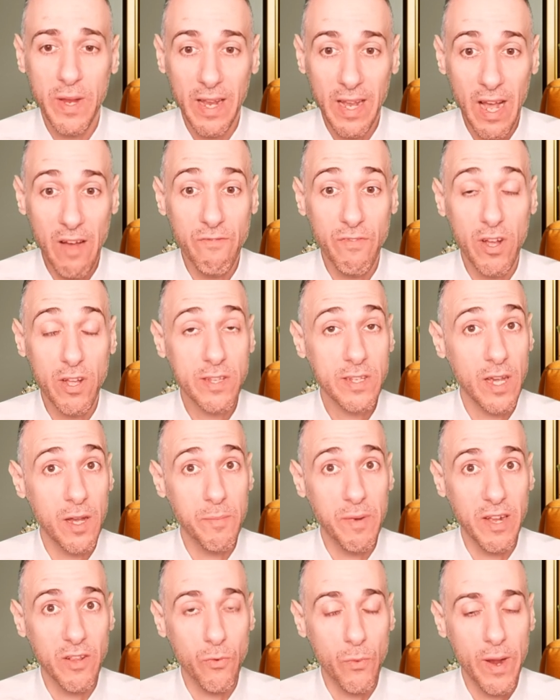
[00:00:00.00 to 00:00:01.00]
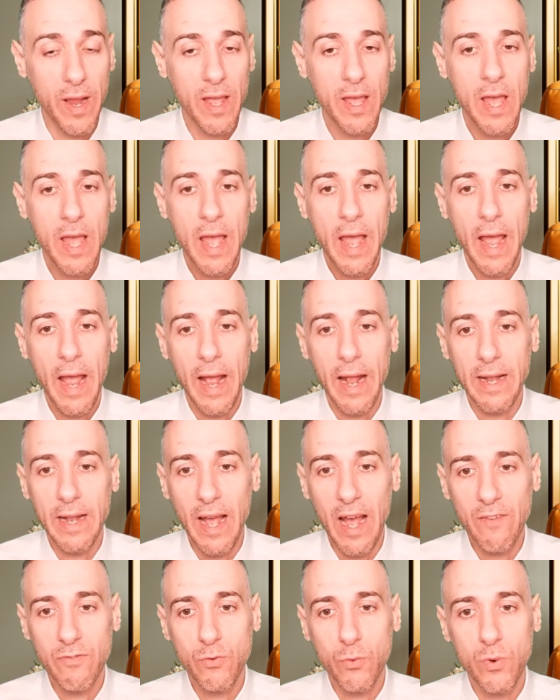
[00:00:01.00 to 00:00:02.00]
It got volatile, by the way, and
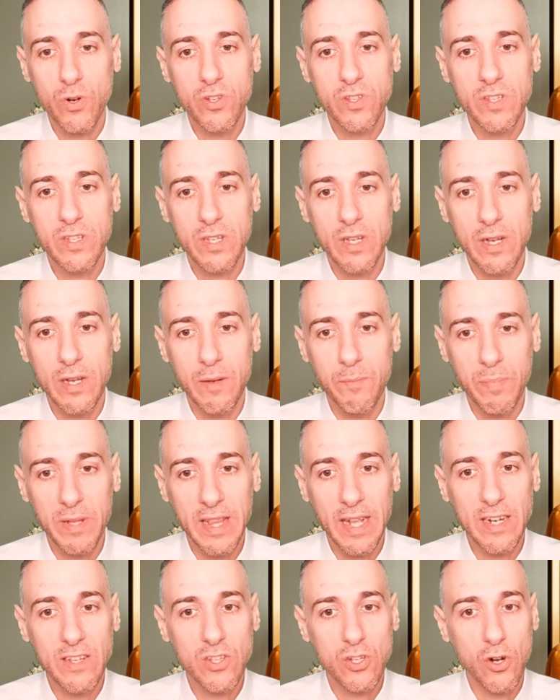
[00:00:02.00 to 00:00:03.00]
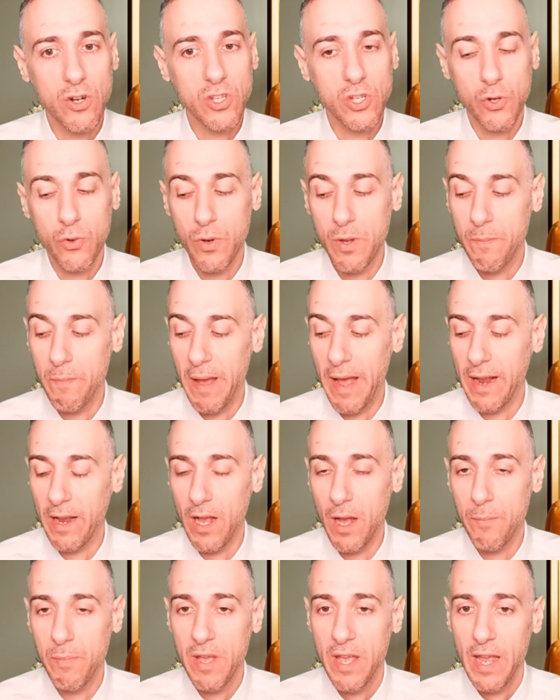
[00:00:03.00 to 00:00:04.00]
afterwards, but then it started to creep back
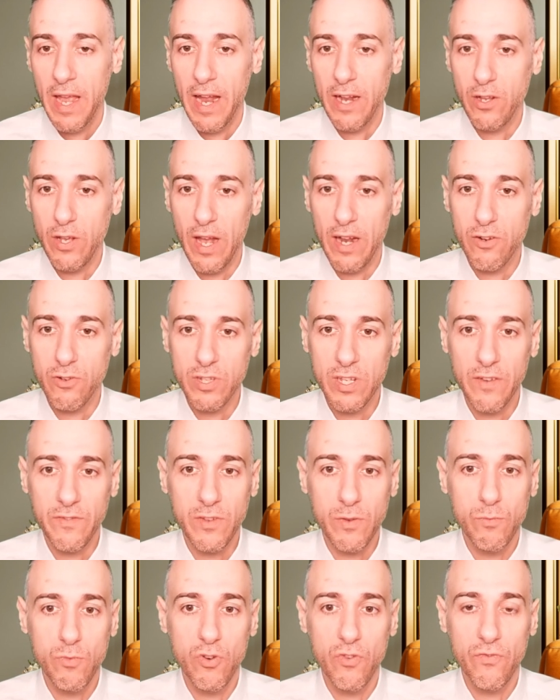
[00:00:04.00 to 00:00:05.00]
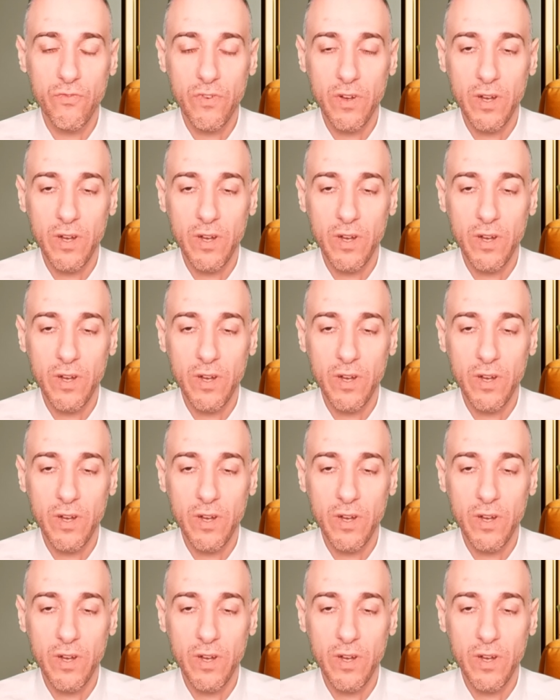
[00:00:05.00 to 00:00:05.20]
up, and you had ourselves a move